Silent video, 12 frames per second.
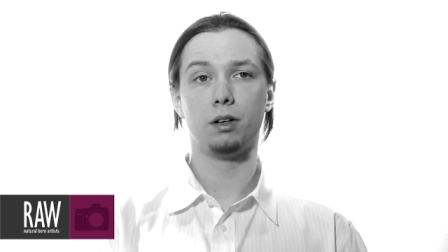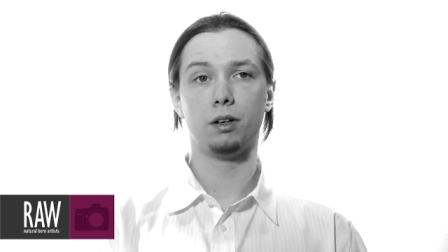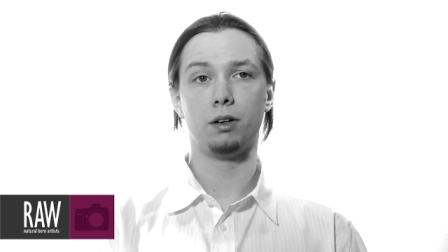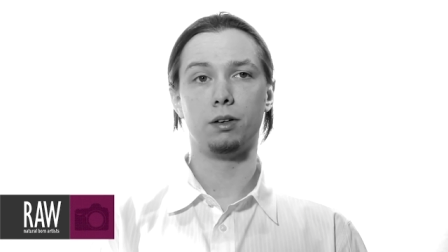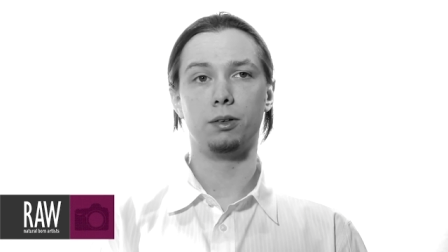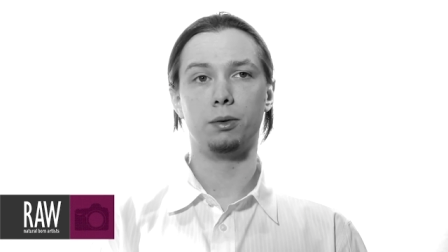
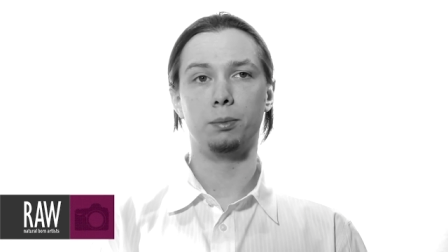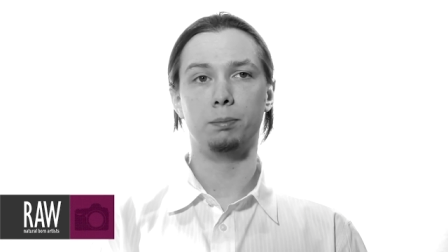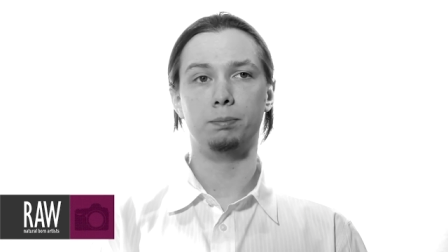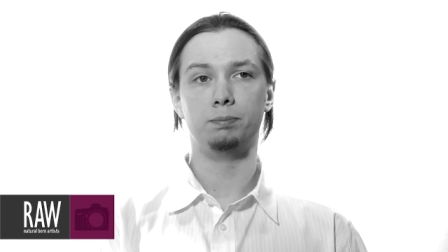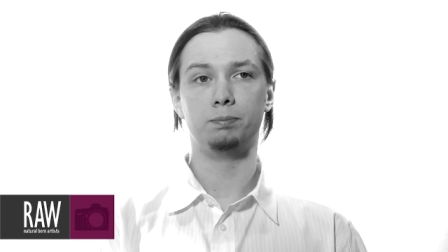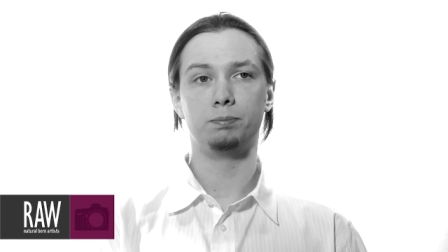
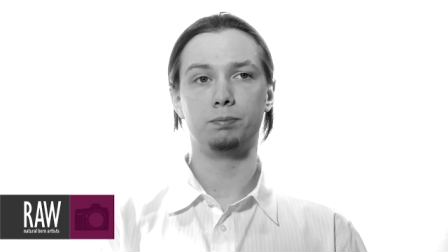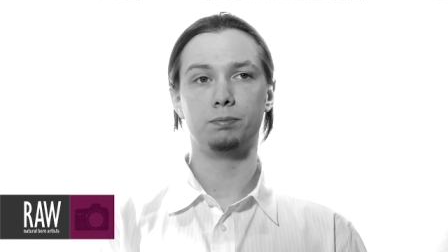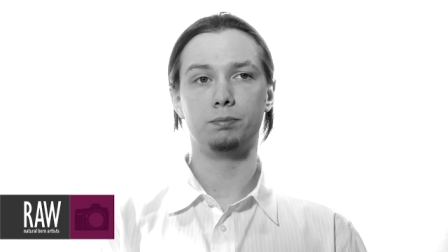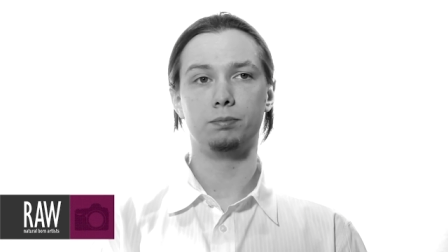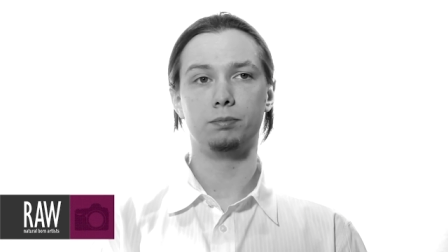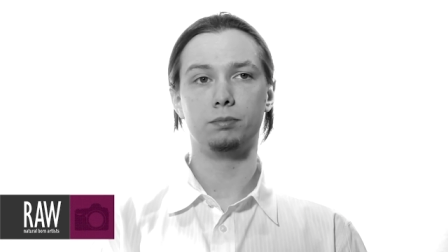Um,
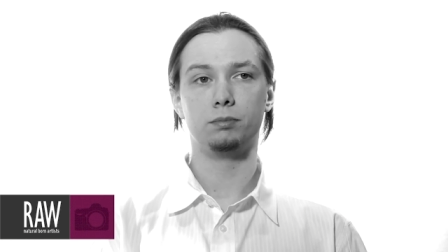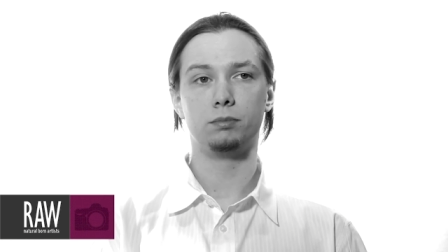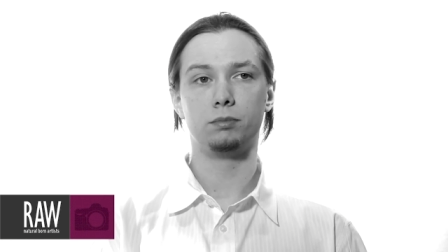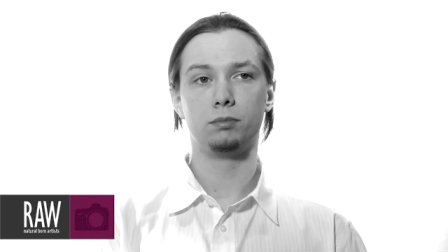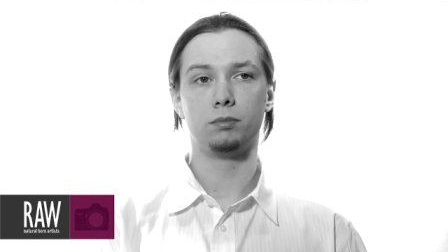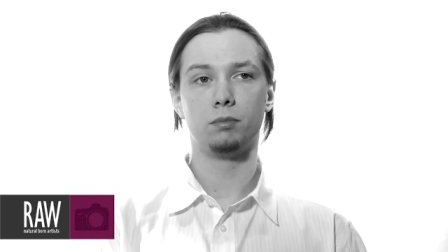
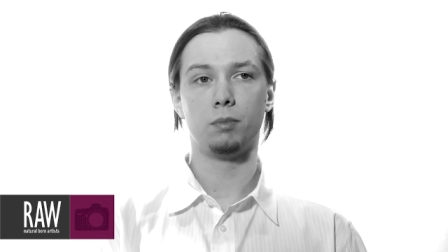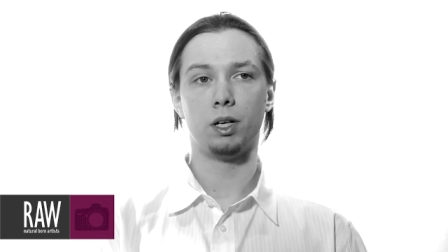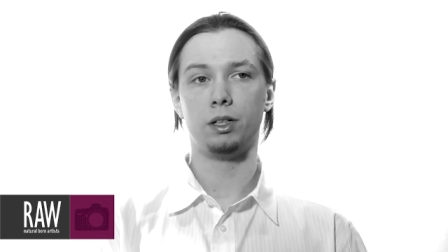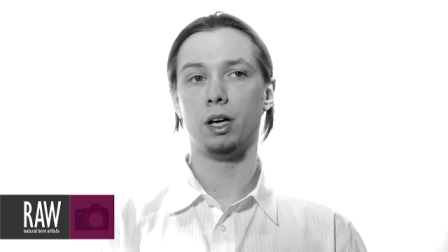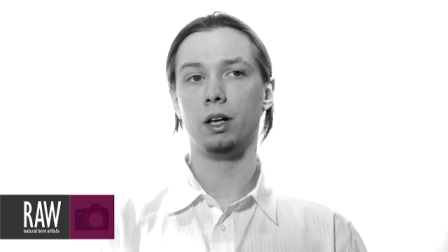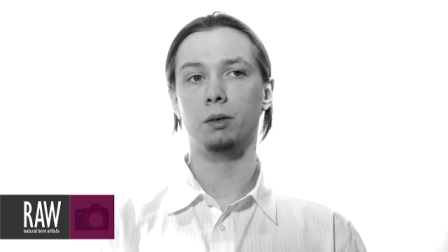my
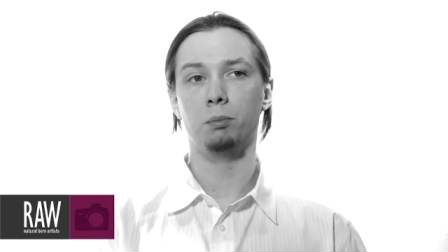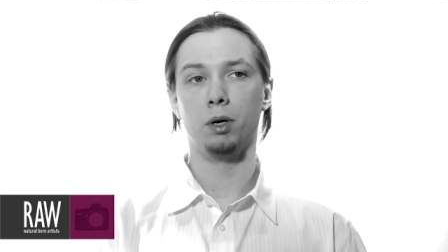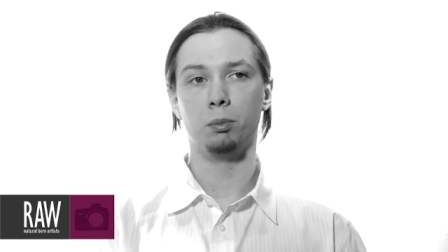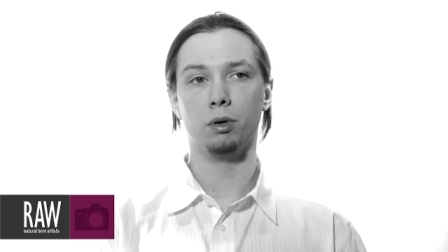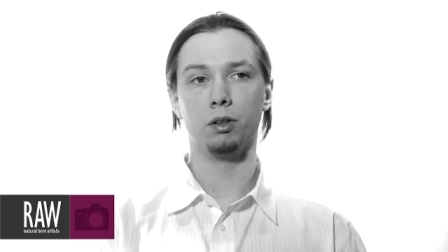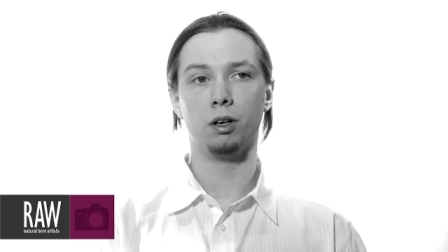dad and
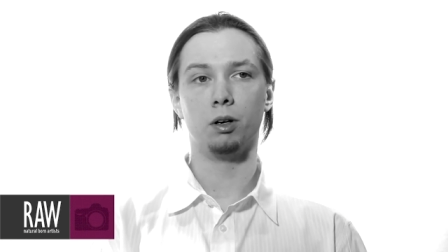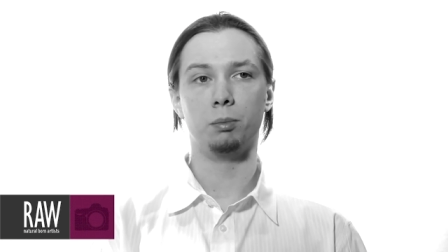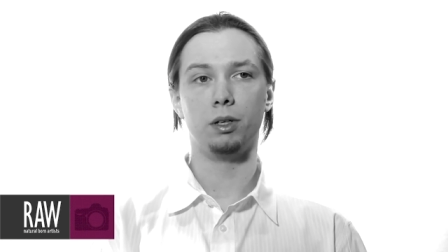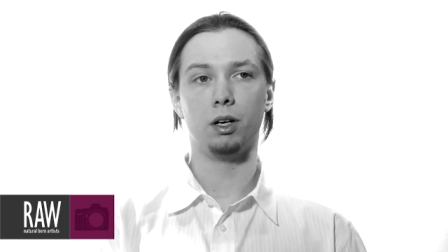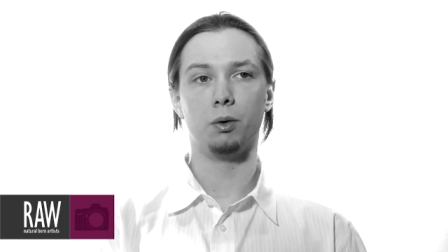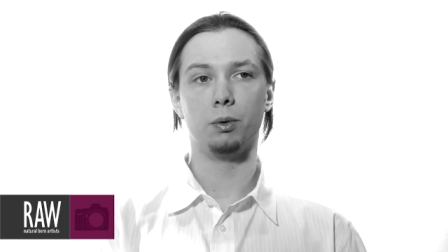my brother helped
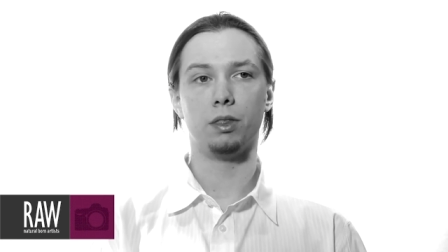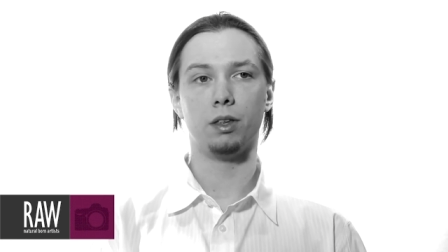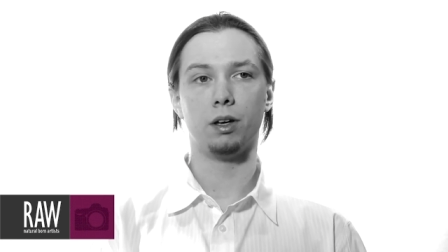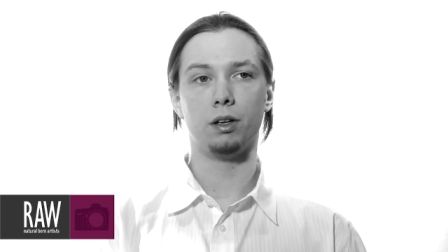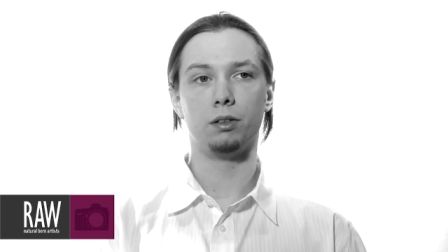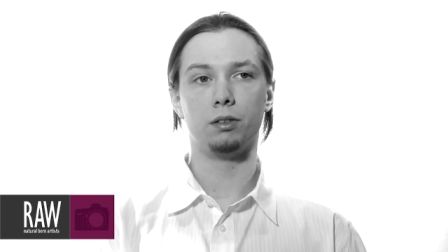me out with
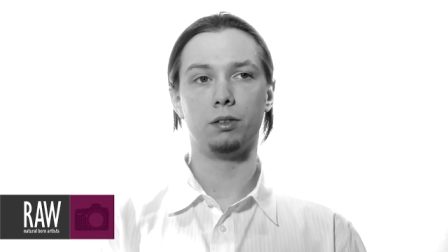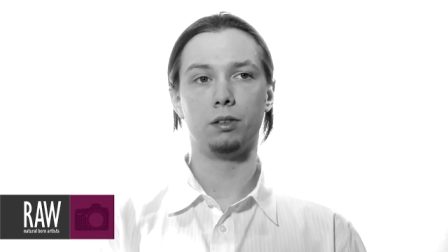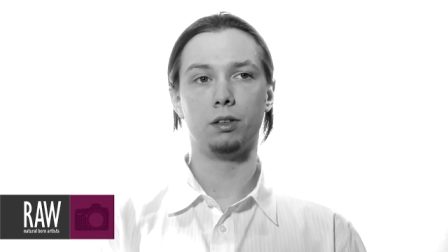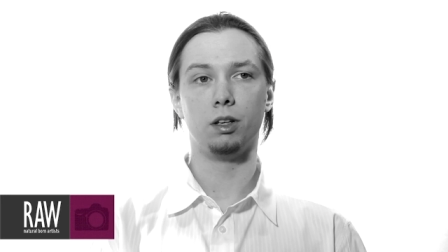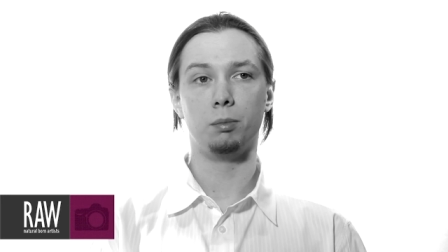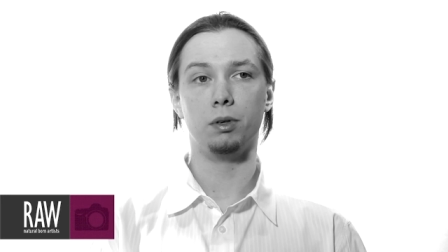that.
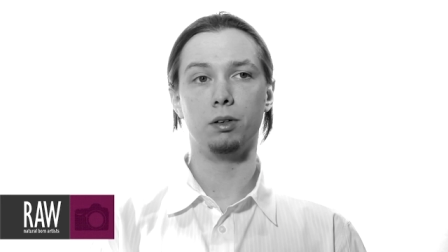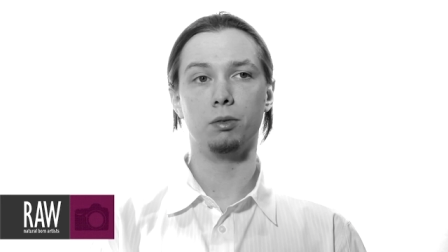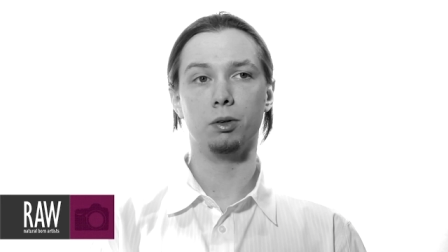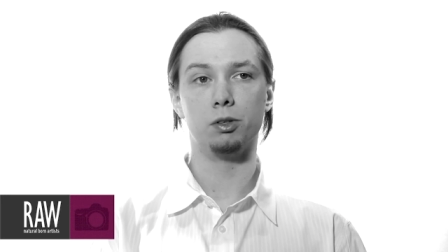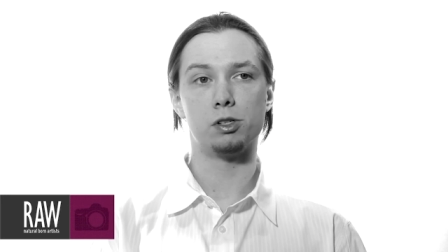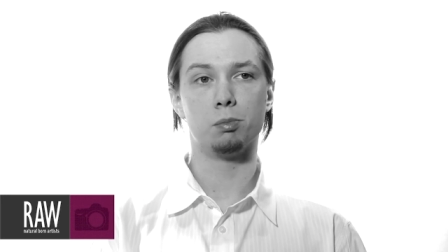They've been
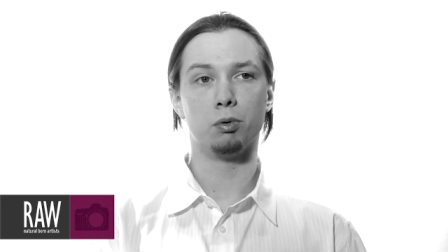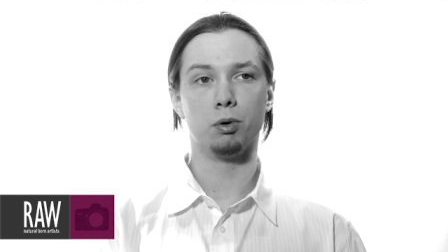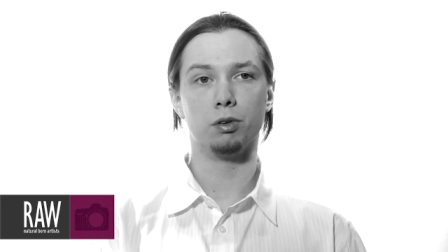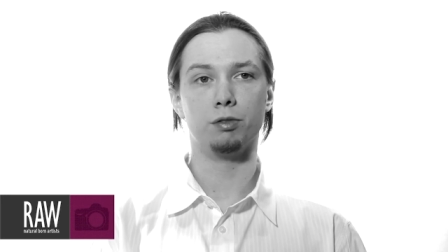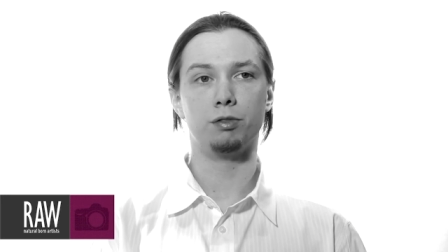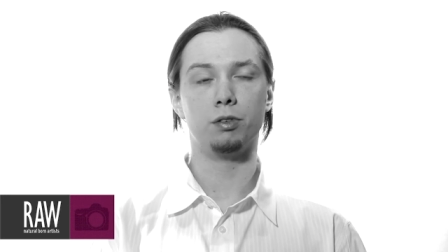really
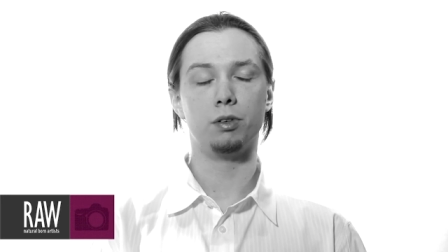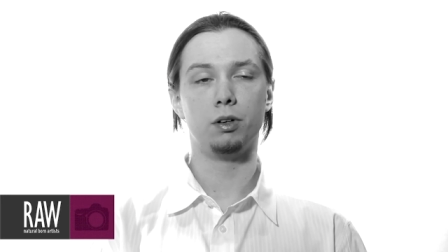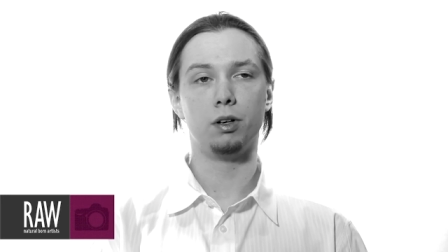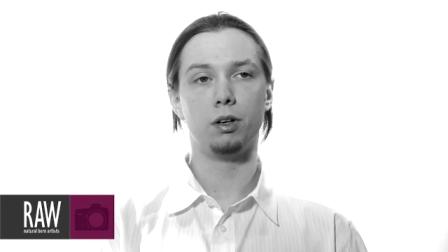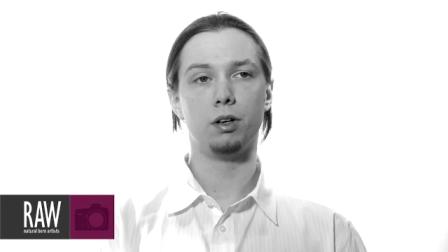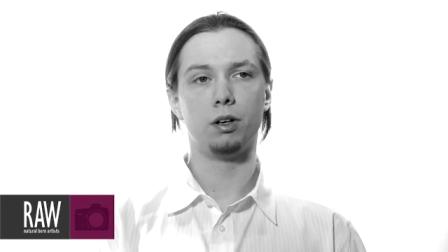supportive.
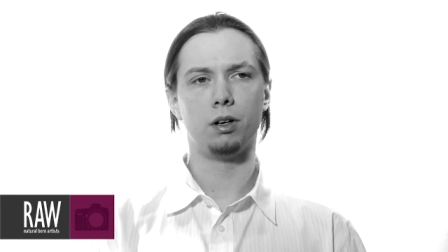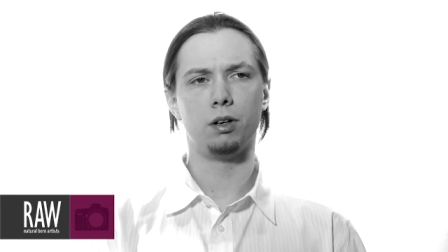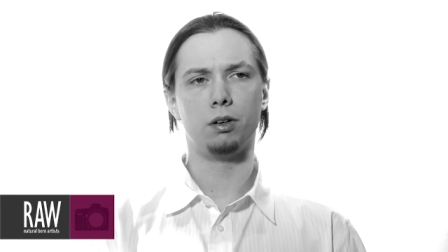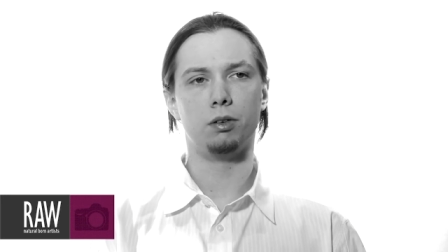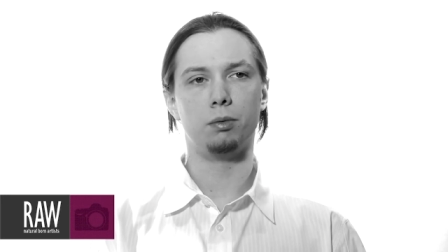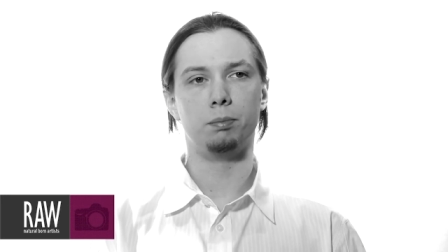
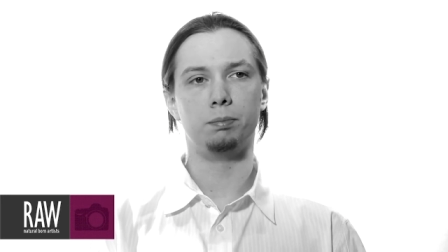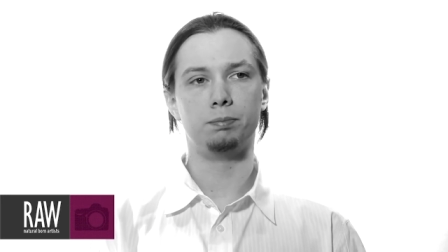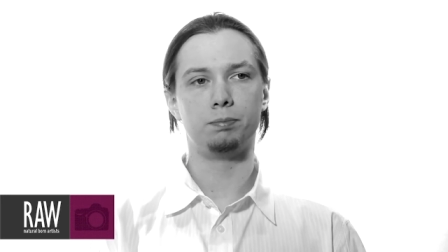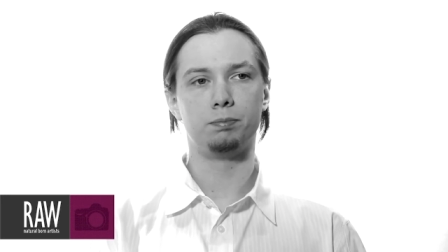Um,